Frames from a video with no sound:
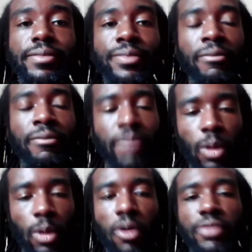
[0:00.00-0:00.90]
All of this
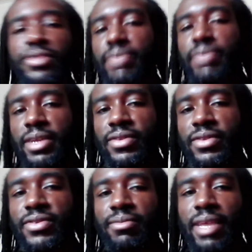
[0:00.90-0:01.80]
means that
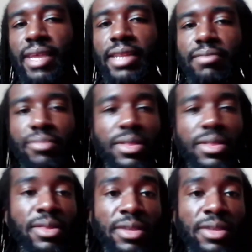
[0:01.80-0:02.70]
these
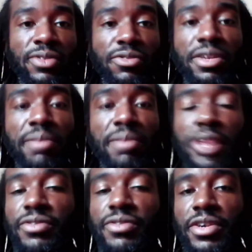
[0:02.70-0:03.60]
three major
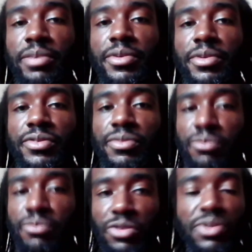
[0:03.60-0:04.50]
variables real
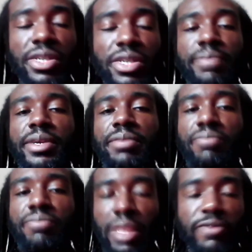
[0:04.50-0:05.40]
GDP,
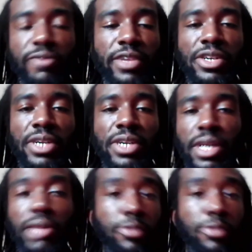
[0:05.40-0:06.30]
inflation, and
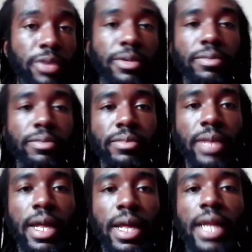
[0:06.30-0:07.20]
unemployment
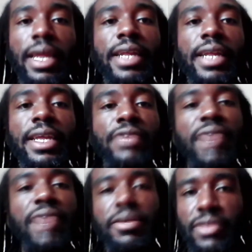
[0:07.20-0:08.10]
likely interact with each
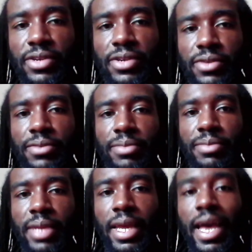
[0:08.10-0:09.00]
other.
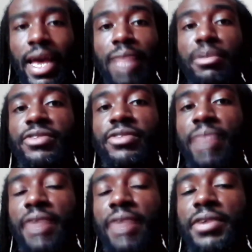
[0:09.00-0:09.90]
And much of
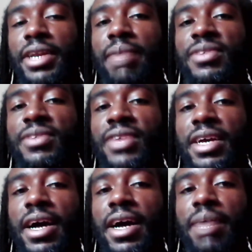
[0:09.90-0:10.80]
macroeconomics
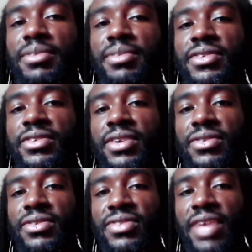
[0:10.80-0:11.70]
encompasses
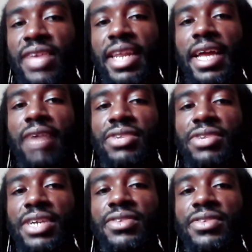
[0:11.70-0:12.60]
understanding how changes in
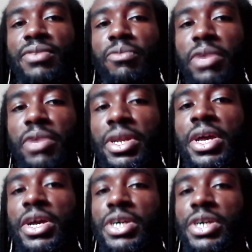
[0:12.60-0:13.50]
one
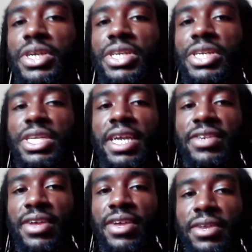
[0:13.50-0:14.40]
could change the
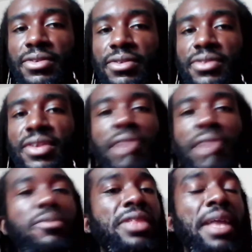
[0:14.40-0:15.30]
others and what that
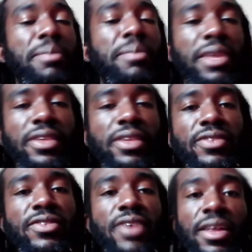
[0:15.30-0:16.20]
means on the
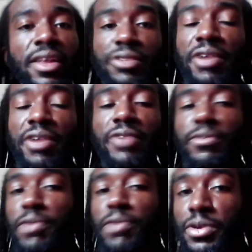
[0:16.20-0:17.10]
ground for
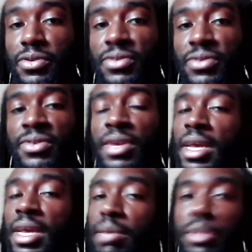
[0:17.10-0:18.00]
workers
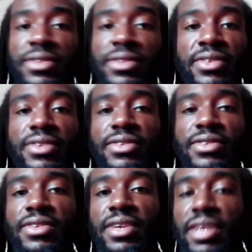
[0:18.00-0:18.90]
businesses,
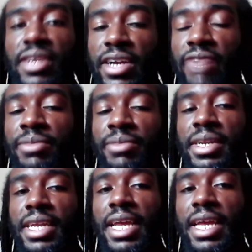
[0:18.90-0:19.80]
government,
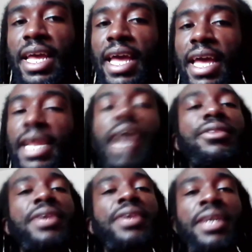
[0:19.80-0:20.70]
and how the
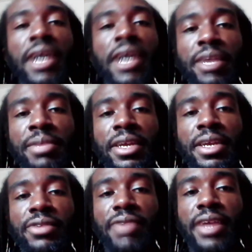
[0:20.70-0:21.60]
economy interacts
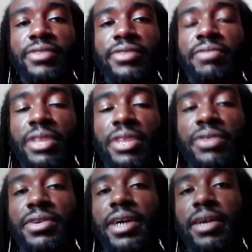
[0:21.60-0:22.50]
with other
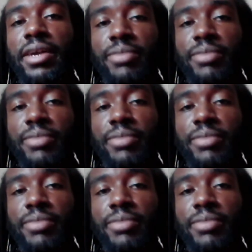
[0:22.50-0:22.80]
economies.